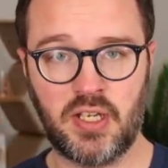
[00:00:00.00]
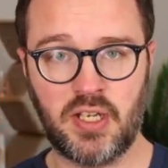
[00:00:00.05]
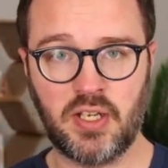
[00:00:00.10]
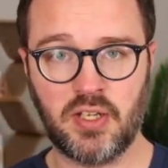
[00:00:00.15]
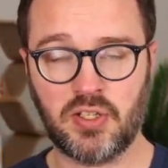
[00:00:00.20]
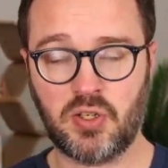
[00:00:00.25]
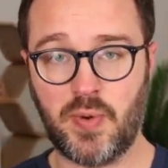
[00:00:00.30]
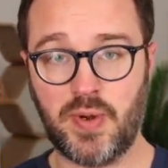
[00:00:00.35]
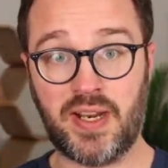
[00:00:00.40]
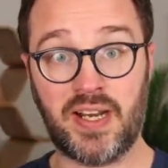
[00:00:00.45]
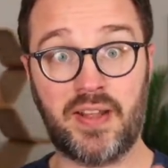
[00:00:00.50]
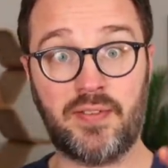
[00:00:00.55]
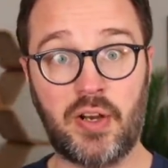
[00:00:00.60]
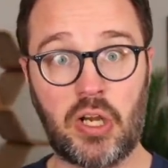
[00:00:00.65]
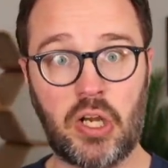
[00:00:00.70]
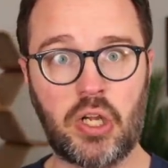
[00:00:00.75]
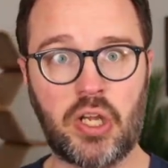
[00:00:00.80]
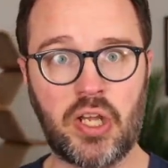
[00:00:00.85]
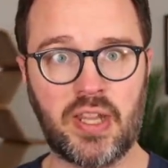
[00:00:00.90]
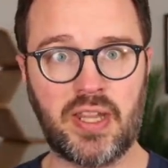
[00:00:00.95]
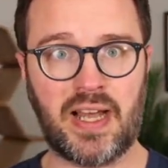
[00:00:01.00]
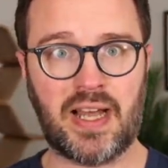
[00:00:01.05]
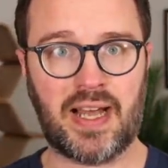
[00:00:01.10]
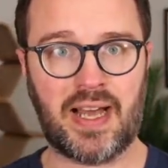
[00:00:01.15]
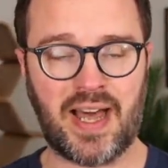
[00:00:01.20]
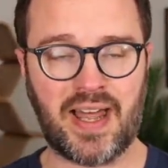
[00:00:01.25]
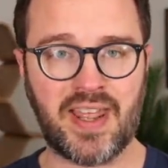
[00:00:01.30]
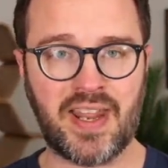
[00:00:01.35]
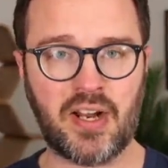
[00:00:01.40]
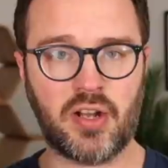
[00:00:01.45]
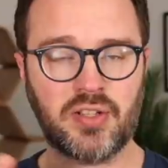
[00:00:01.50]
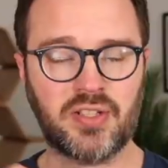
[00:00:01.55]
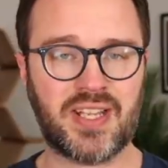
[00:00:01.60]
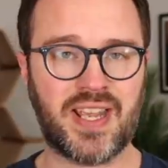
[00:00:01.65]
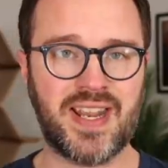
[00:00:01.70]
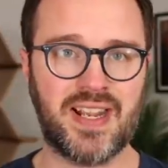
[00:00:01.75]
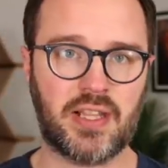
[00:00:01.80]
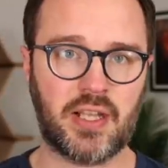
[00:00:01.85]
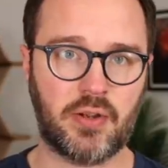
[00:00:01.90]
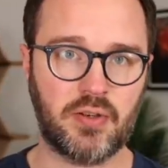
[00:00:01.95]
So we can have a look at that, and then I'll
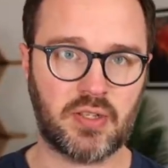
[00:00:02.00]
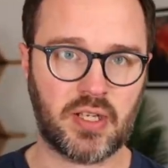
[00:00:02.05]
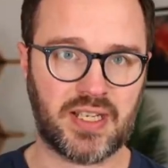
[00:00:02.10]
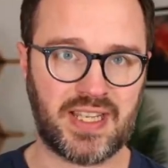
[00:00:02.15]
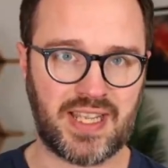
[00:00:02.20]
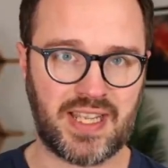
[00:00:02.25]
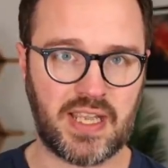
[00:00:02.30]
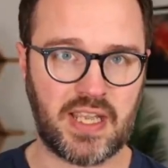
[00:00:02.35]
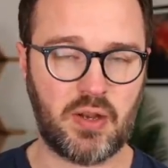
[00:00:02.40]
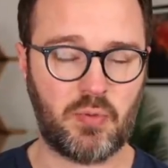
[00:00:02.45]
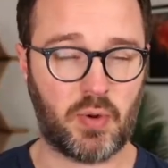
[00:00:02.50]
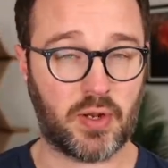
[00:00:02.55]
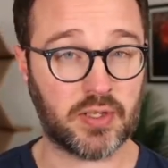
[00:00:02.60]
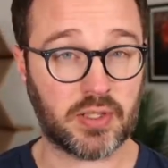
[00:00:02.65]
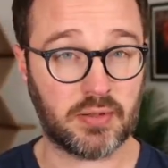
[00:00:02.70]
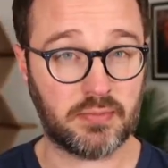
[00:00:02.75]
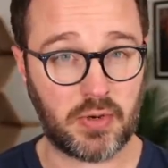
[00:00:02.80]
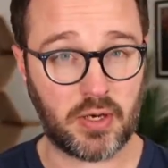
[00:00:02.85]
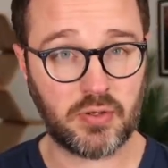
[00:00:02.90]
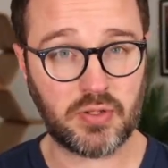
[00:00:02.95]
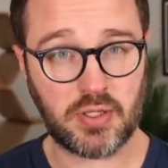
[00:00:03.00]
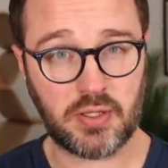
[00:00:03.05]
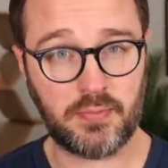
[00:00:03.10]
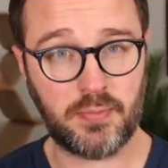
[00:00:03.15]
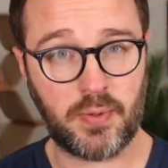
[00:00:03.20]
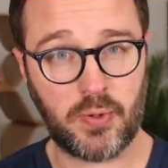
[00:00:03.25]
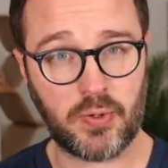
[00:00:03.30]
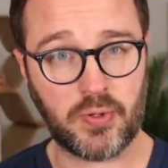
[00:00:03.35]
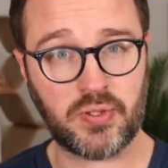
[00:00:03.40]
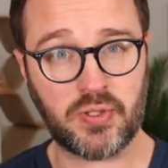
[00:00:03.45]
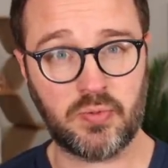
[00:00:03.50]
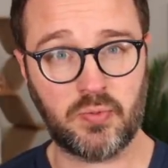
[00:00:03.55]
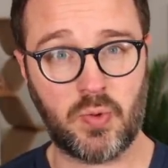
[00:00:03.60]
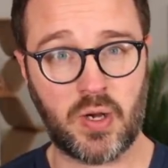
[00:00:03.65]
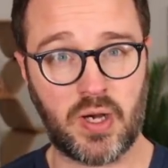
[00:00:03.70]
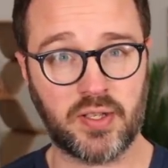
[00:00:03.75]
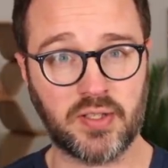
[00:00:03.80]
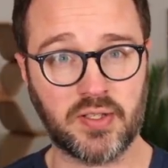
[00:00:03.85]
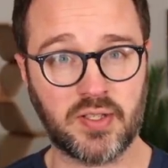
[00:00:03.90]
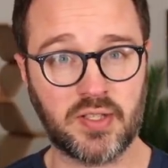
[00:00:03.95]
take those key ones, the most important
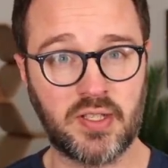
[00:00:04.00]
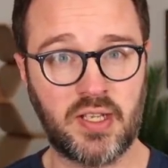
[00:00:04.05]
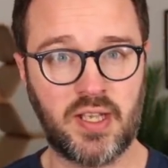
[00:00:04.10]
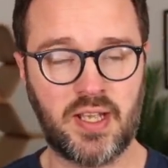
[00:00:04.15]
ones.